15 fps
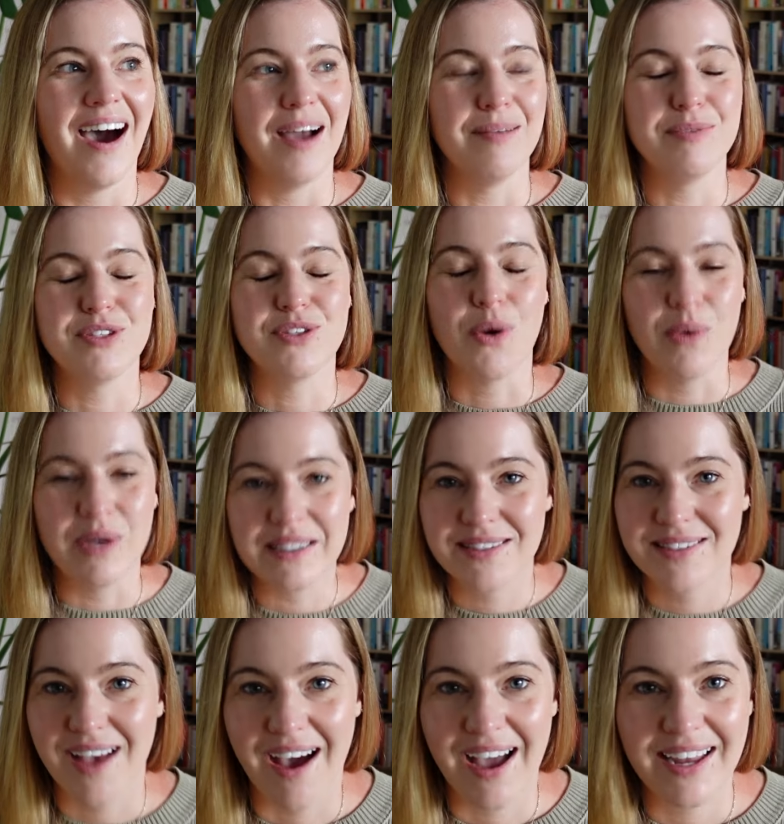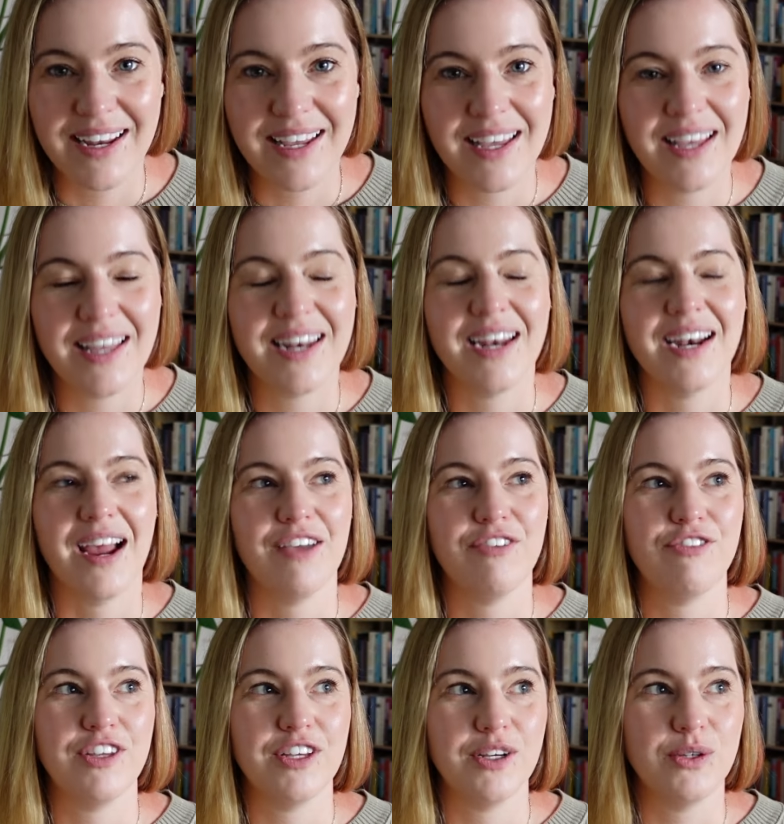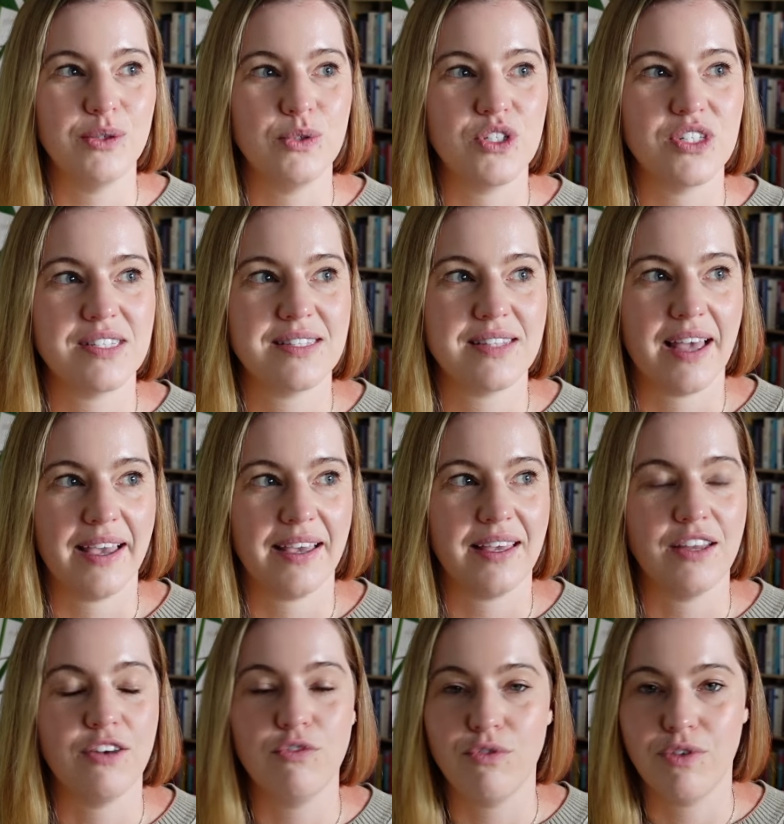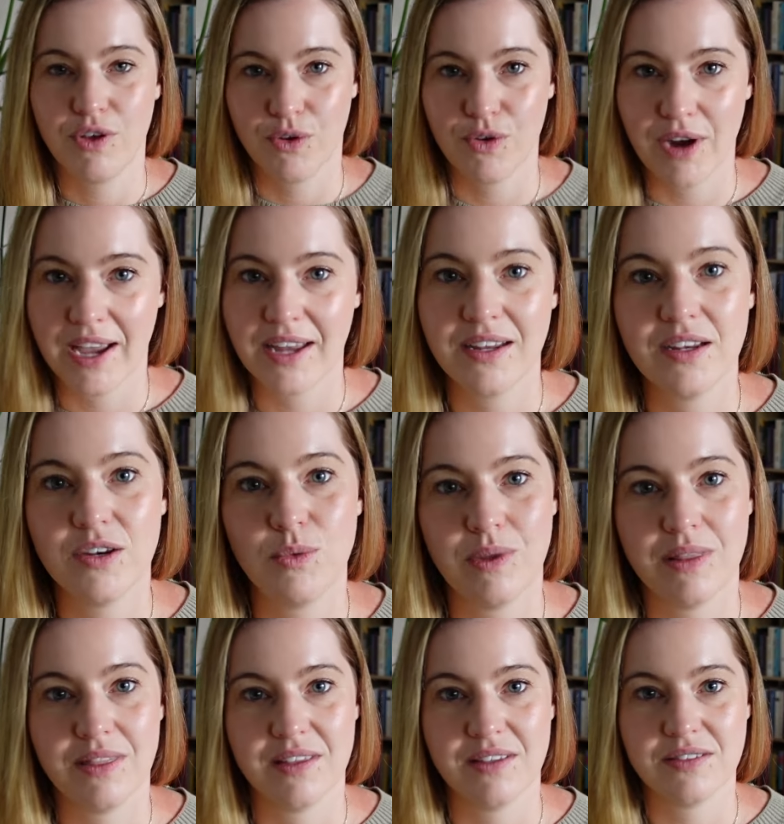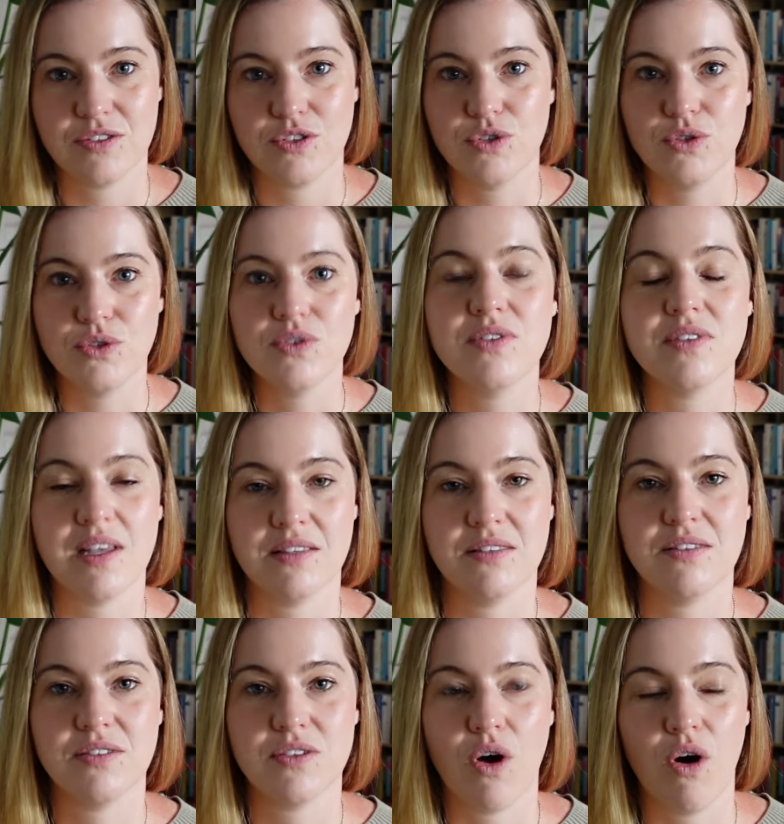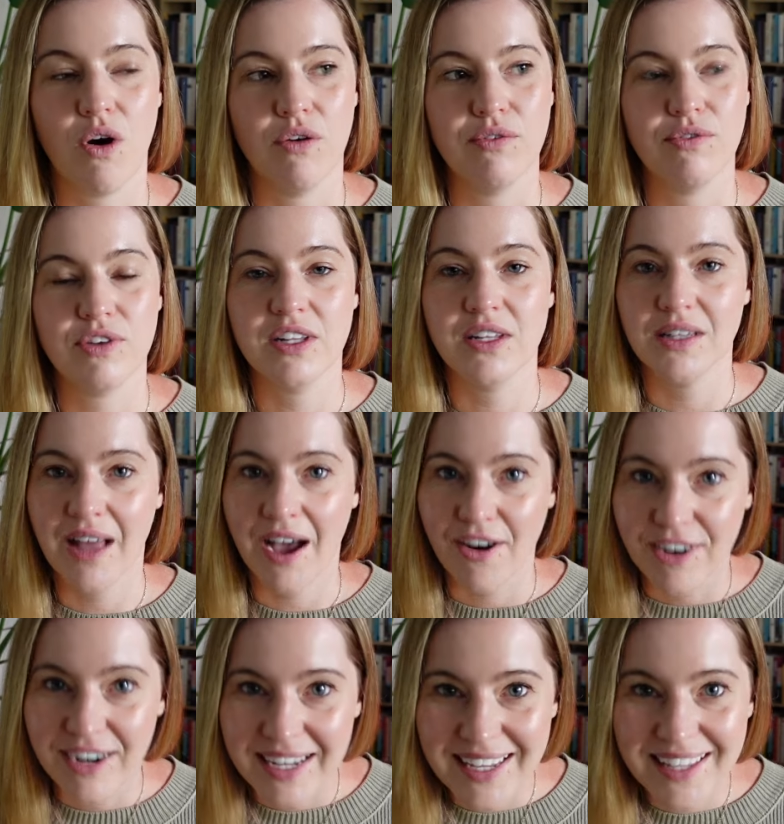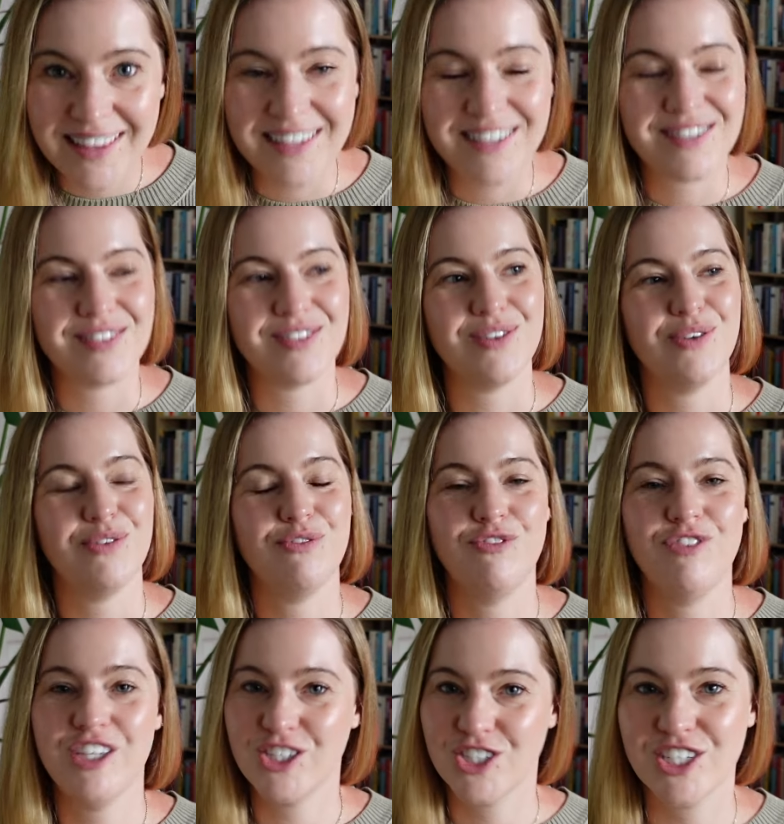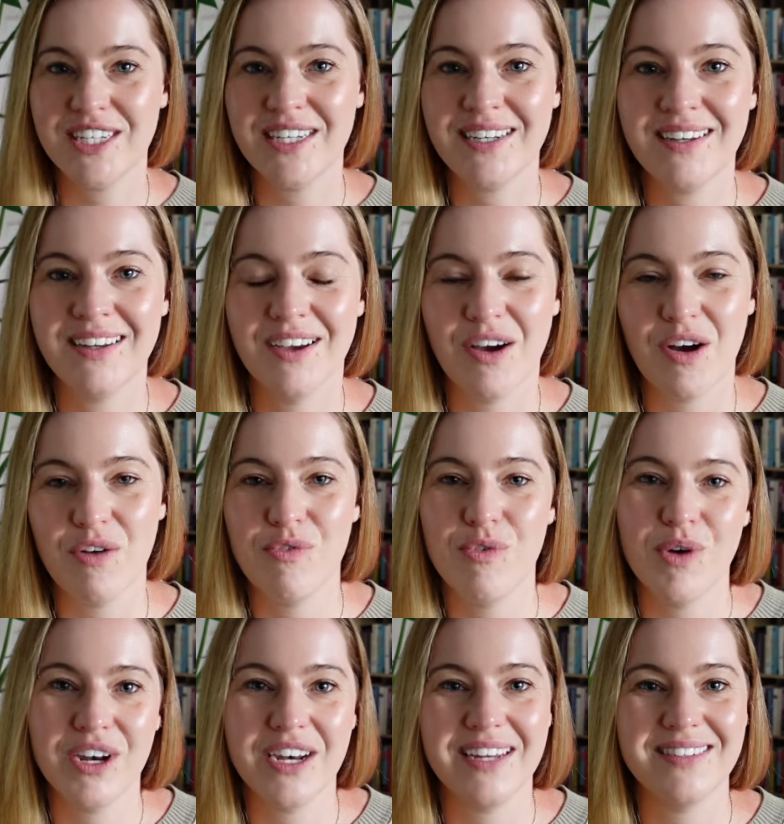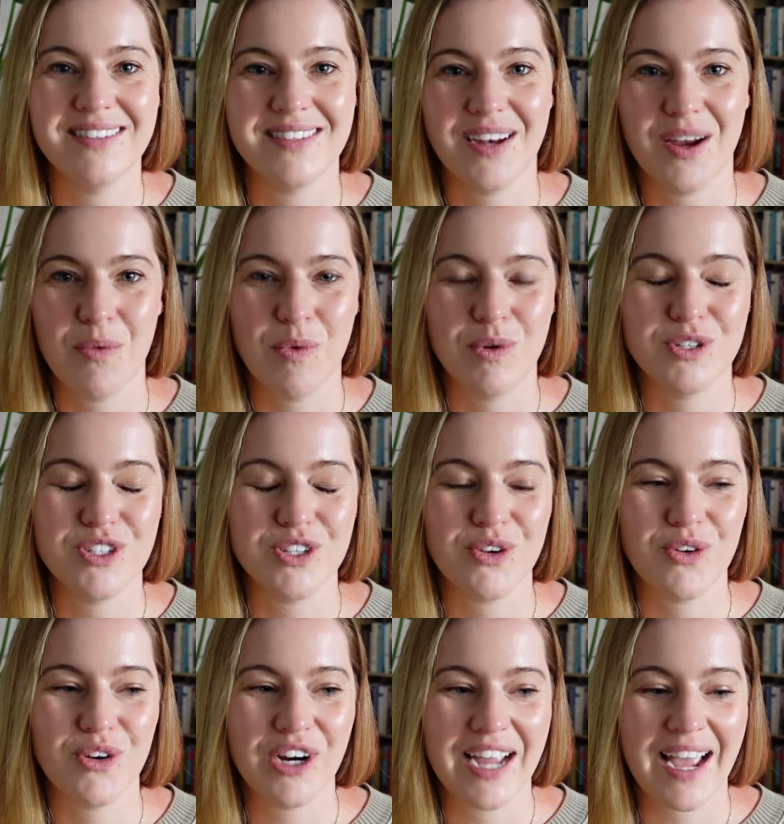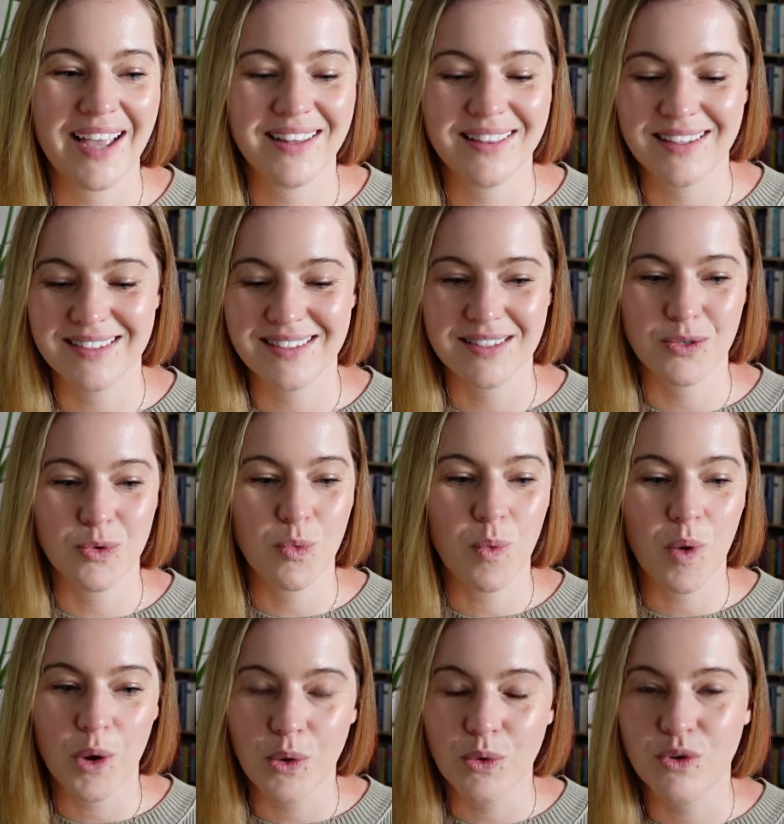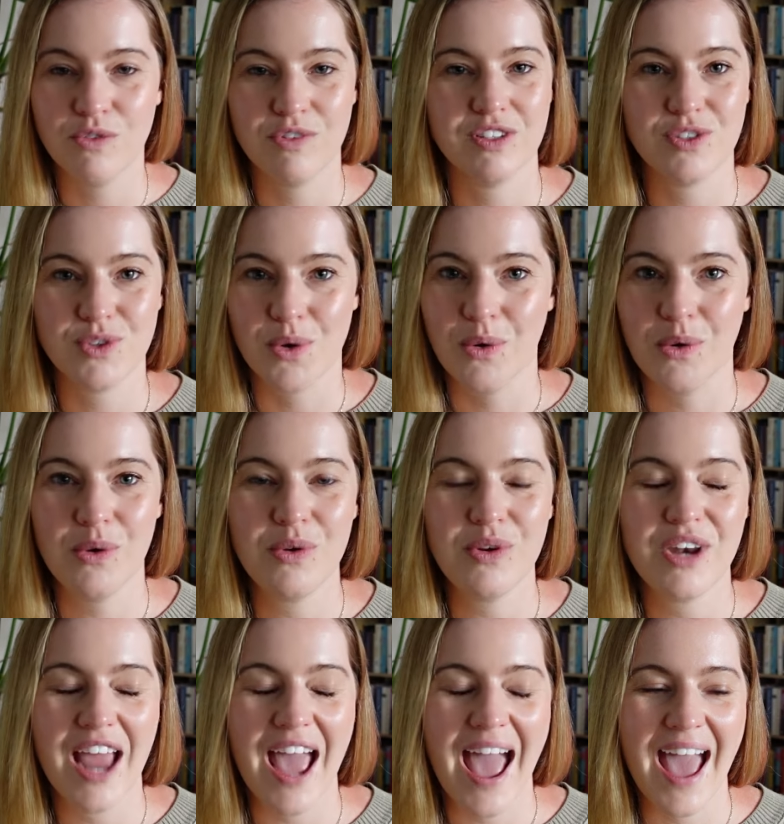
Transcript: I'm so excited and I feel just like invigorated with this new sense of clarity, this new vision of what it is that I want to create, this little world of its own.